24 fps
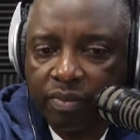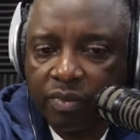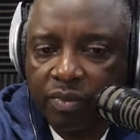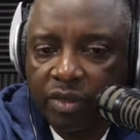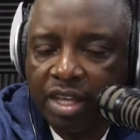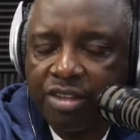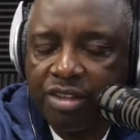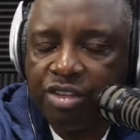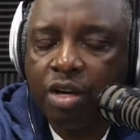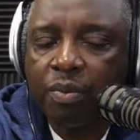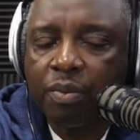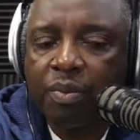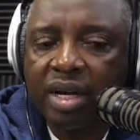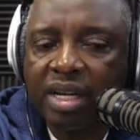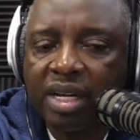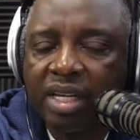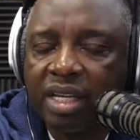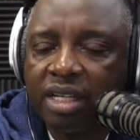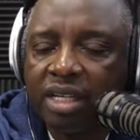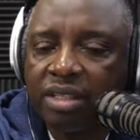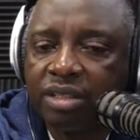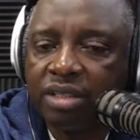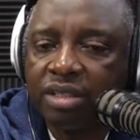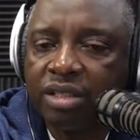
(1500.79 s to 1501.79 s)
and your money
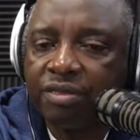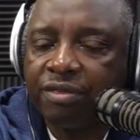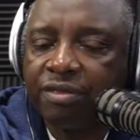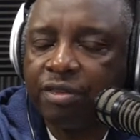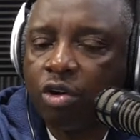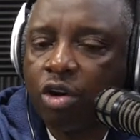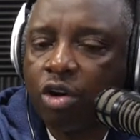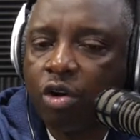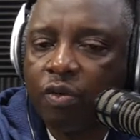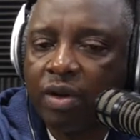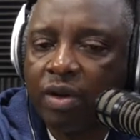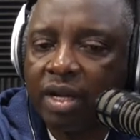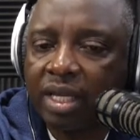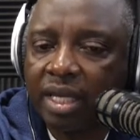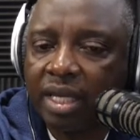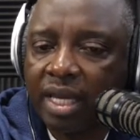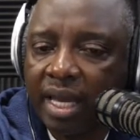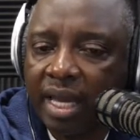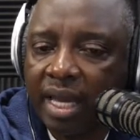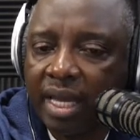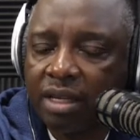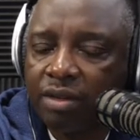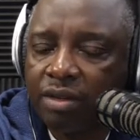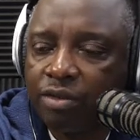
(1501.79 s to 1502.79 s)
into the
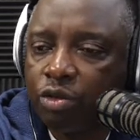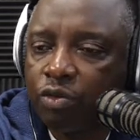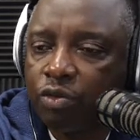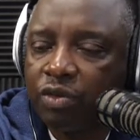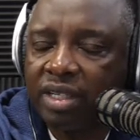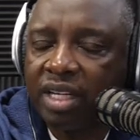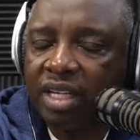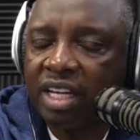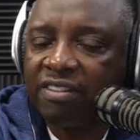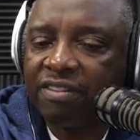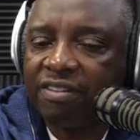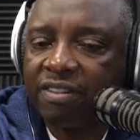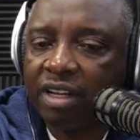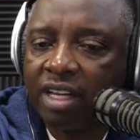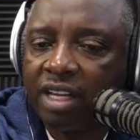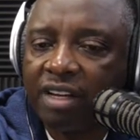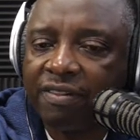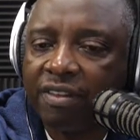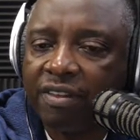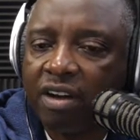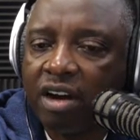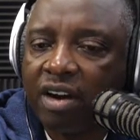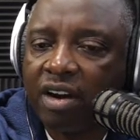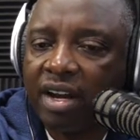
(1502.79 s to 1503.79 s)
401k or you with
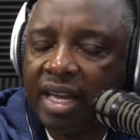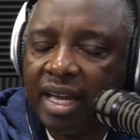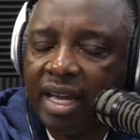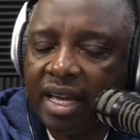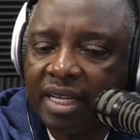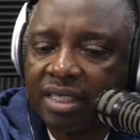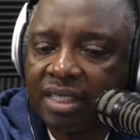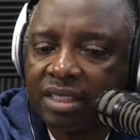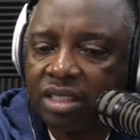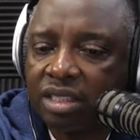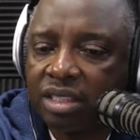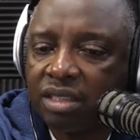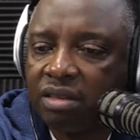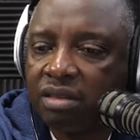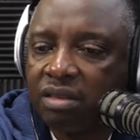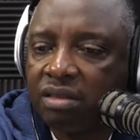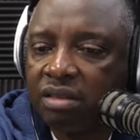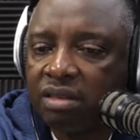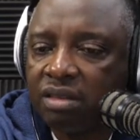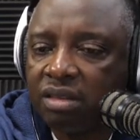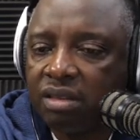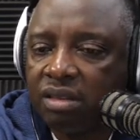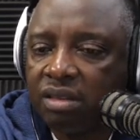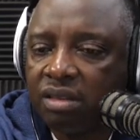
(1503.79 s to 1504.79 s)
FRS and